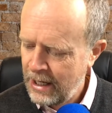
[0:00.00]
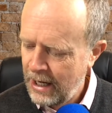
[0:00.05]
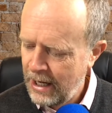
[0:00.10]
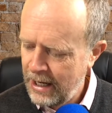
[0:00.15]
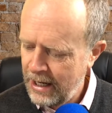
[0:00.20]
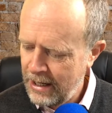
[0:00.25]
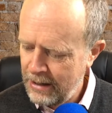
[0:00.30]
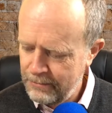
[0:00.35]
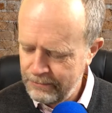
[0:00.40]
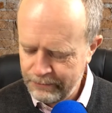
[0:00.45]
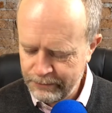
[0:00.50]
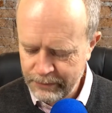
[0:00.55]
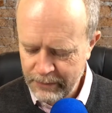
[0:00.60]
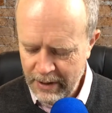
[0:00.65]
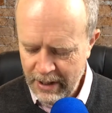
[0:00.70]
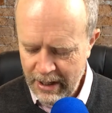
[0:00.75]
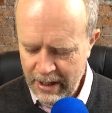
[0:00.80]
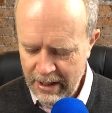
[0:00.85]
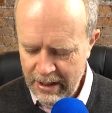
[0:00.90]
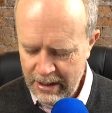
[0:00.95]
And
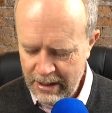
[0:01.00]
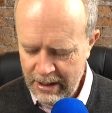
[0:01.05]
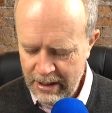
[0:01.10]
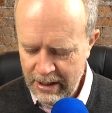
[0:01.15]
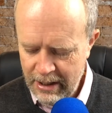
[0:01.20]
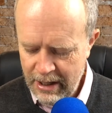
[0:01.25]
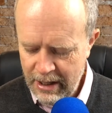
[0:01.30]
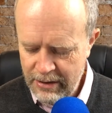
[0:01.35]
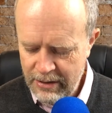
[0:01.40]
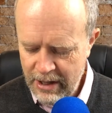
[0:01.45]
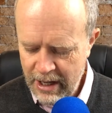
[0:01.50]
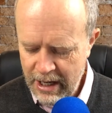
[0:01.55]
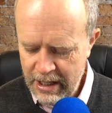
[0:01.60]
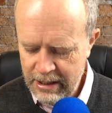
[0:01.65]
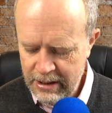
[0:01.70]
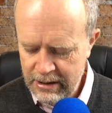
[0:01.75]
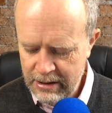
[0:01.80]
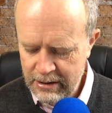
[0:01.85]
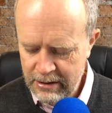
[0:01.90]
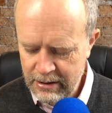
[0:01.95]

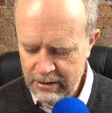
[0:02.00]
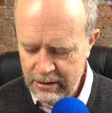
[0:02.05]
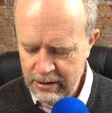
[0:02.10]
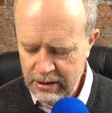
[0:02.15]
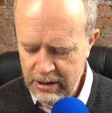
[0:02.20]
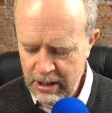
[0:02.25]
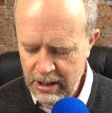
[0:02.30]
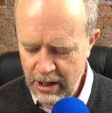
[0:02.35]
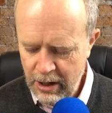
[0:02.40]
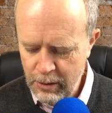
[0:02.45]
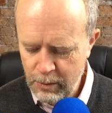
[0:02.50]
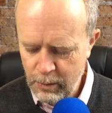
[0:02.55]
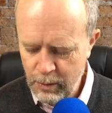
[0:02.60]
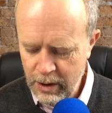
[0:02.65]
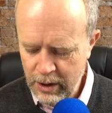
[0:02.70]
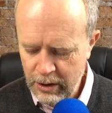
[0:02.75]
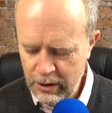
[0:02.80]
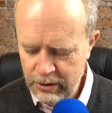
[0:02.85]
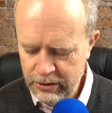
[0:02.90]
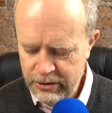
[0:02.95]
then,
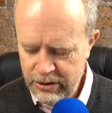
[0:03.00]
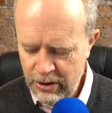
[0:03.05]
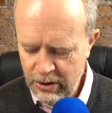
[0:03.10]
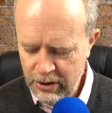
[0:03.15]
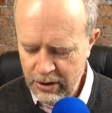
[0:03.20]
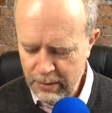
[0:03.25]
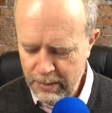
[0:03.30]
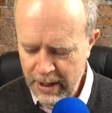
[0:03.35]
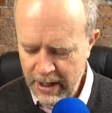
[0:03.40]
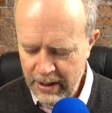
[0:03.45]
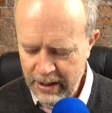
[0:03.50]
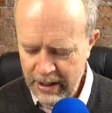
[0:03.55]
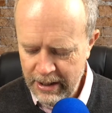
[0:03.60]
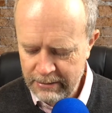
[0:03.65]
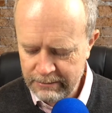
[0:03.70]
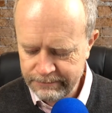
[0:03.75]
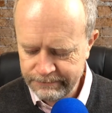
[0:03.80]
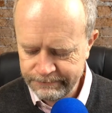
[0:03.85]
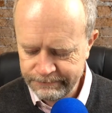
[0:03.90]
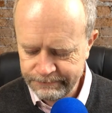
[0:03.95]
we all talk about it.